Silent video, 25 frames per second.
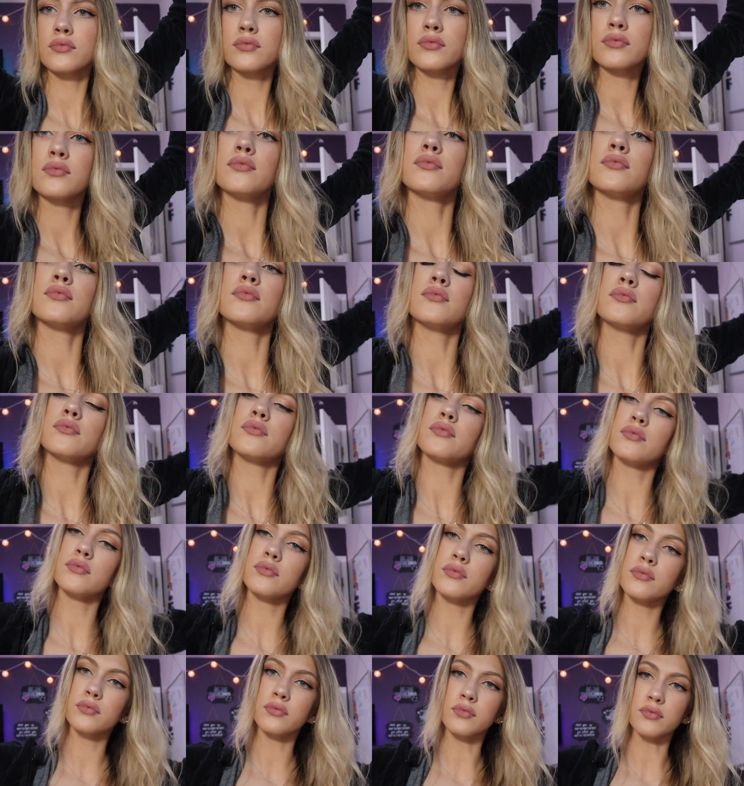
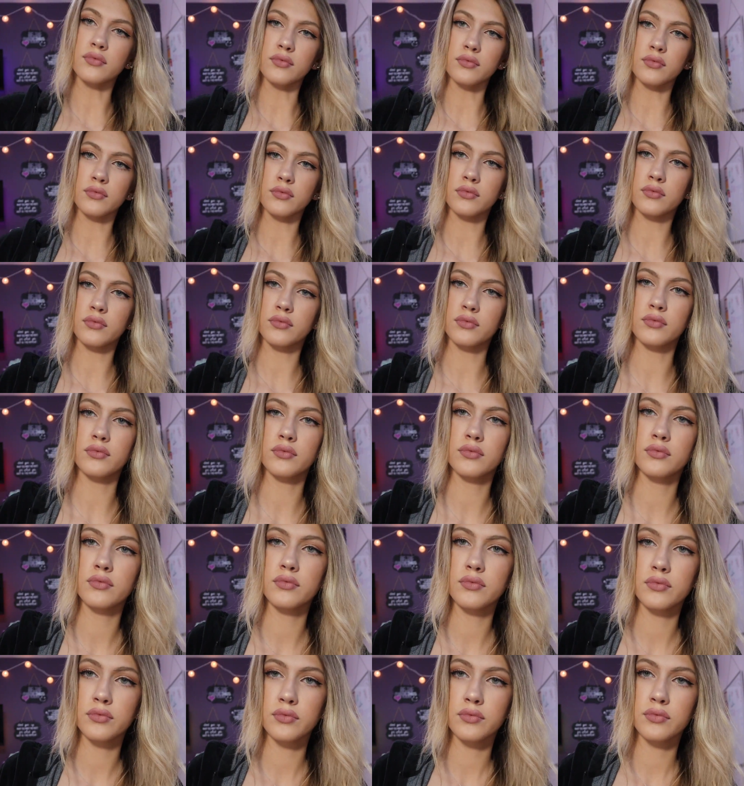
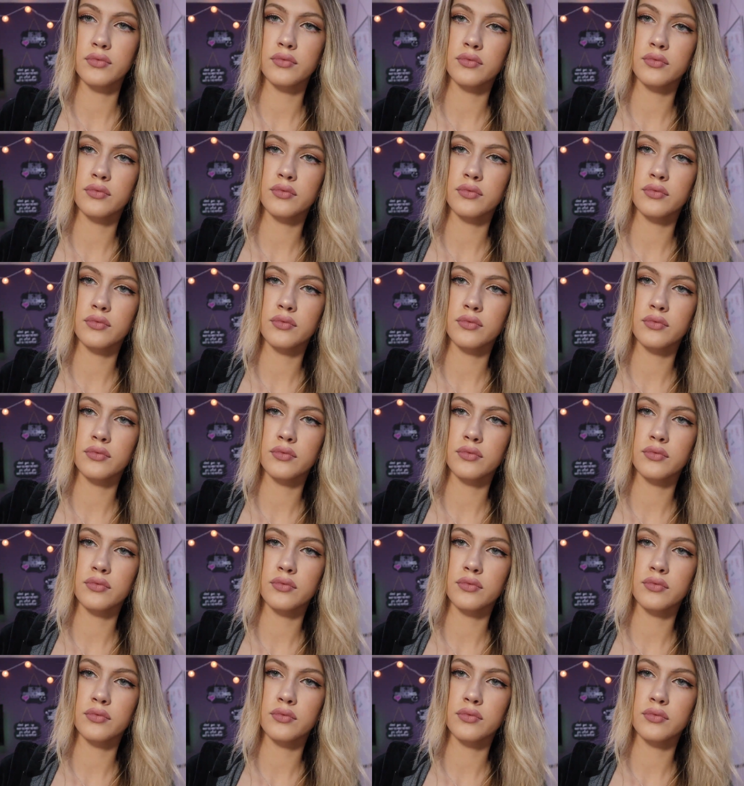(silence)